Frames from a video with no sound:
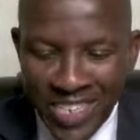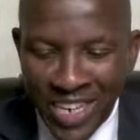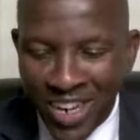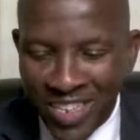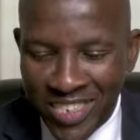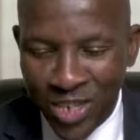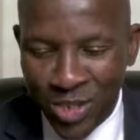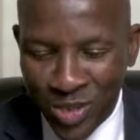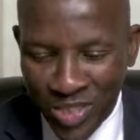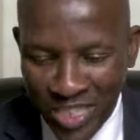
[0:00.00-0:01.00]
She
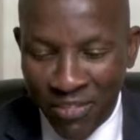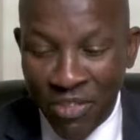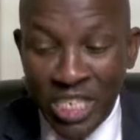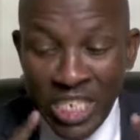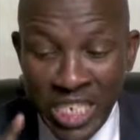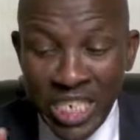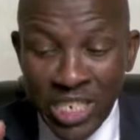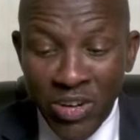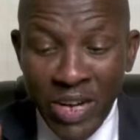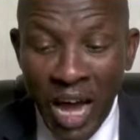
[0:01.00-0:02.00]
continues to say the
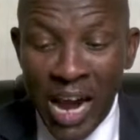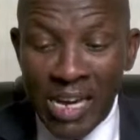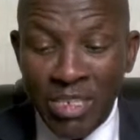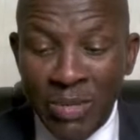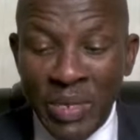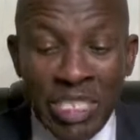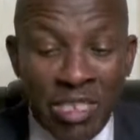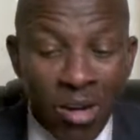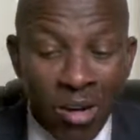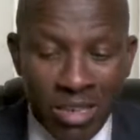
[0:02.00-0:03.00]
children are to be
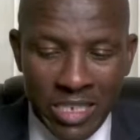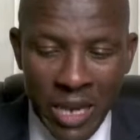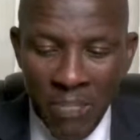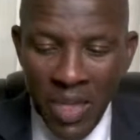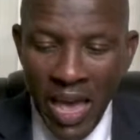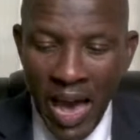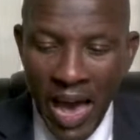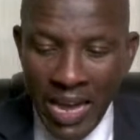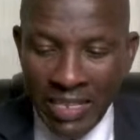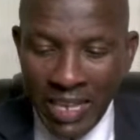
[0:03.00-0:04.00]
taught
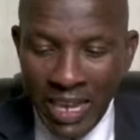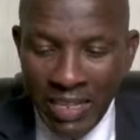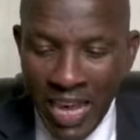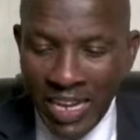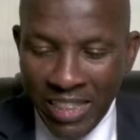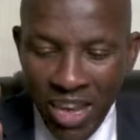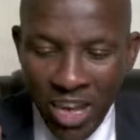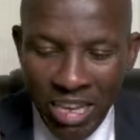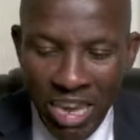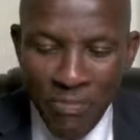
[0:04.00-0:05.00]
and that
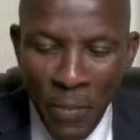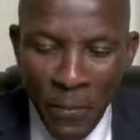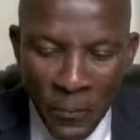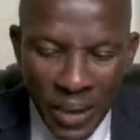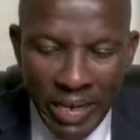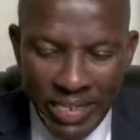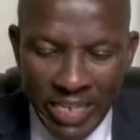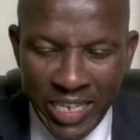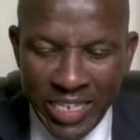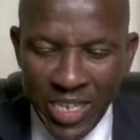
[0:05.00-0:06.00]
their
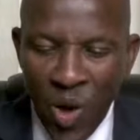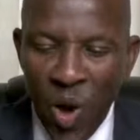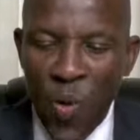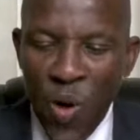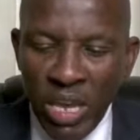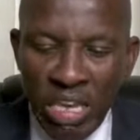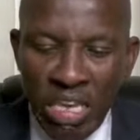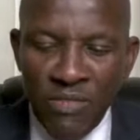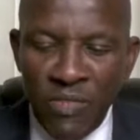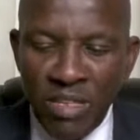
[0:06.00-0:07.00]
capabilities were
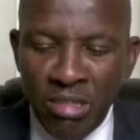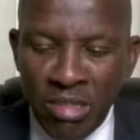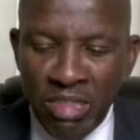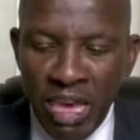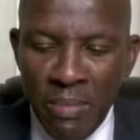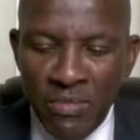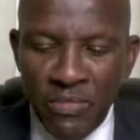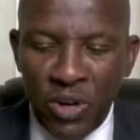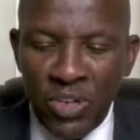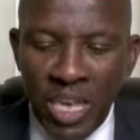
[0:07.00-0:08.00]
given to them
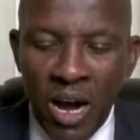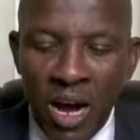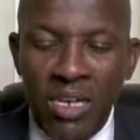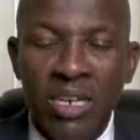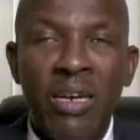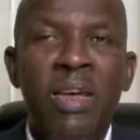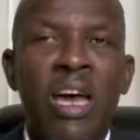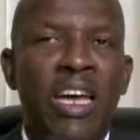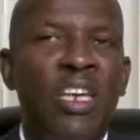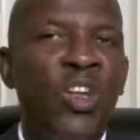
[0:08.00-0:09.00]
for the honor
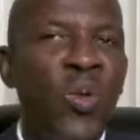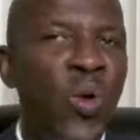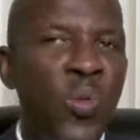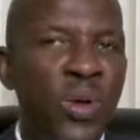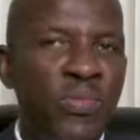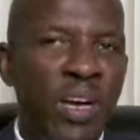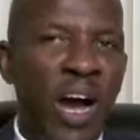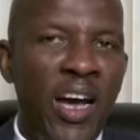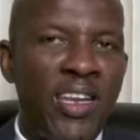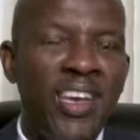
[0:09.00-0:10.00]
and glory of
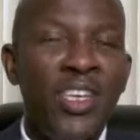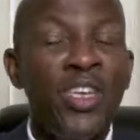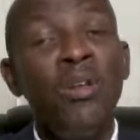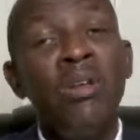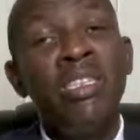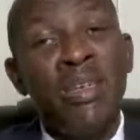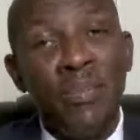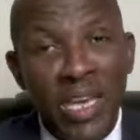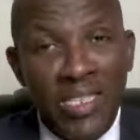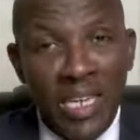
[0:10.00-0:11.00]
God. You know, it's
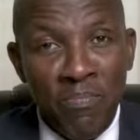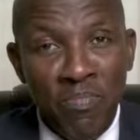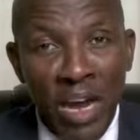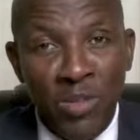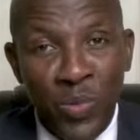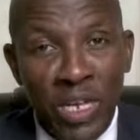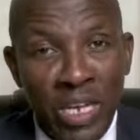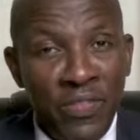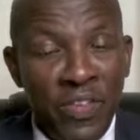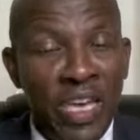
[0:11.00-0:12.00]
amazing that we
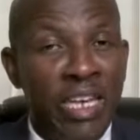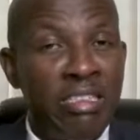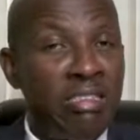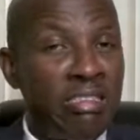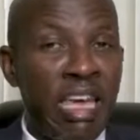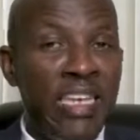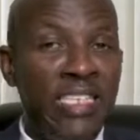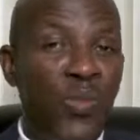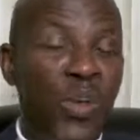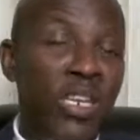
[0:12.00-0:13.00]
live in a
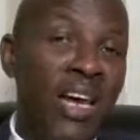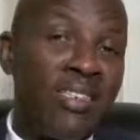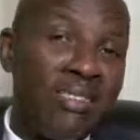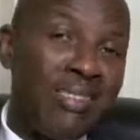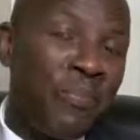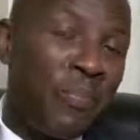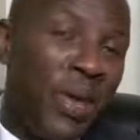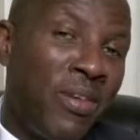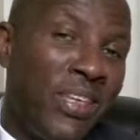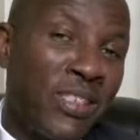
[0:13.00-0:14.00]
society where there are some
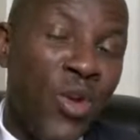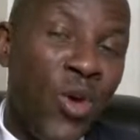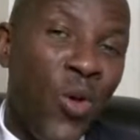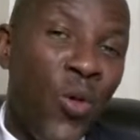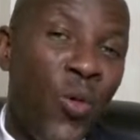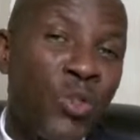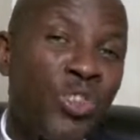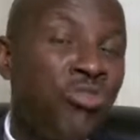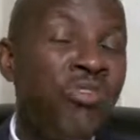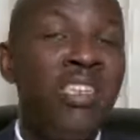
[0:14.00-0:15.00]
parents
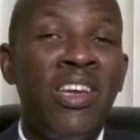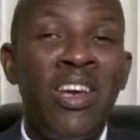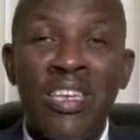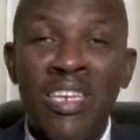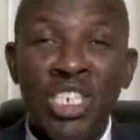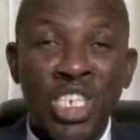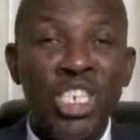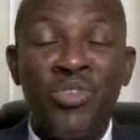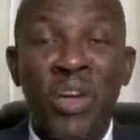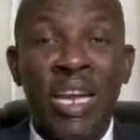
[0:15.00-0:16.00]
who treat their little
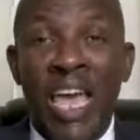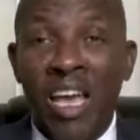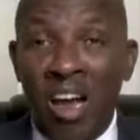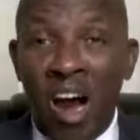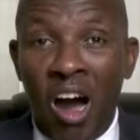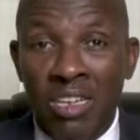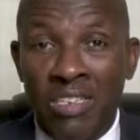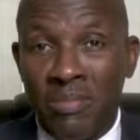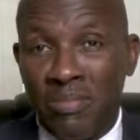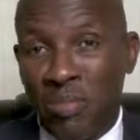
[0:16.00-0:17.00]
children like
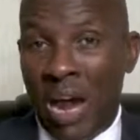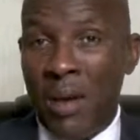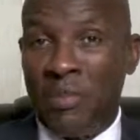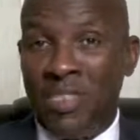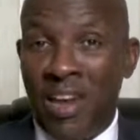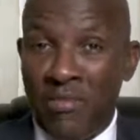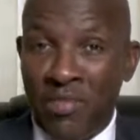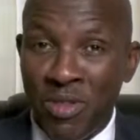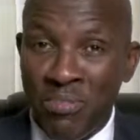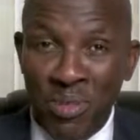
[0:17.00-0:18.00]
gods. Perhaps they are
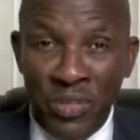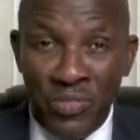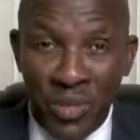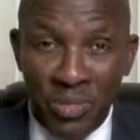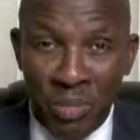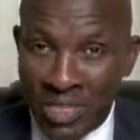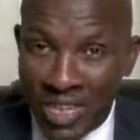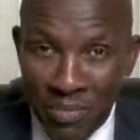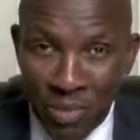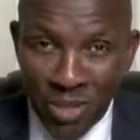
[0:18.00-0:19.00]
very beautiful,
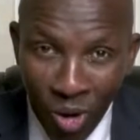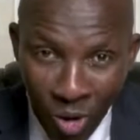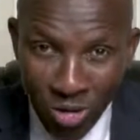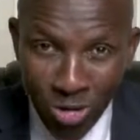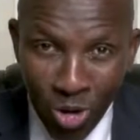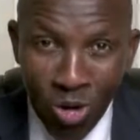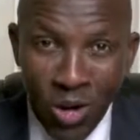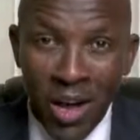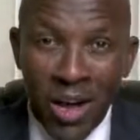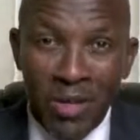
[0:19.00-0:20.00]
but they must
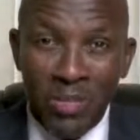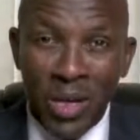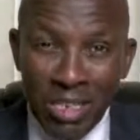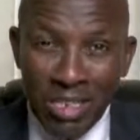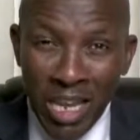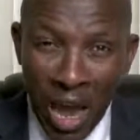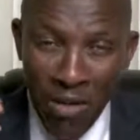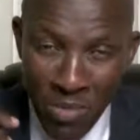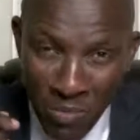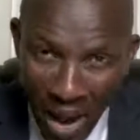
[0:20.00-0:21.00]
also
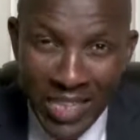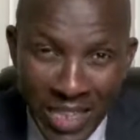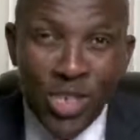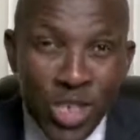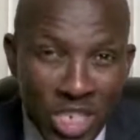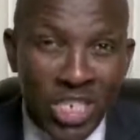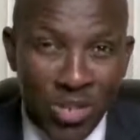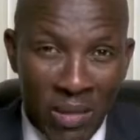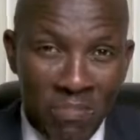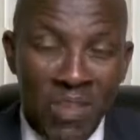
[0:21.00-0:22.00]
remind their
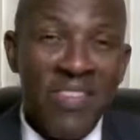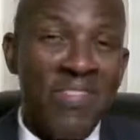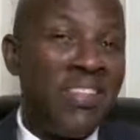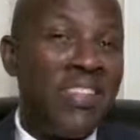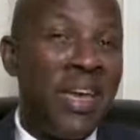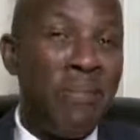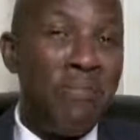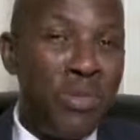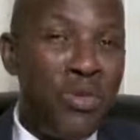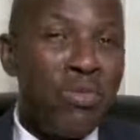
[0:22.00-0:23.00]
children that their
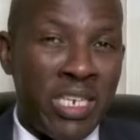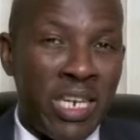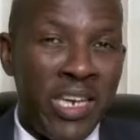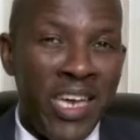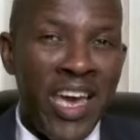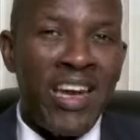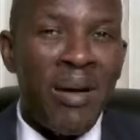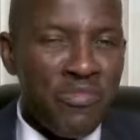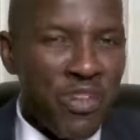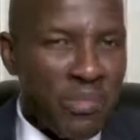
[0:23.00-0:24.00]
beauty
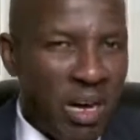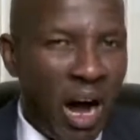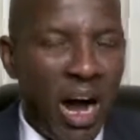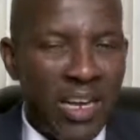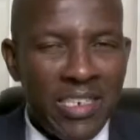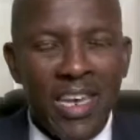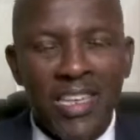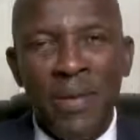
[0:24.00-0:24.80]
comes from God.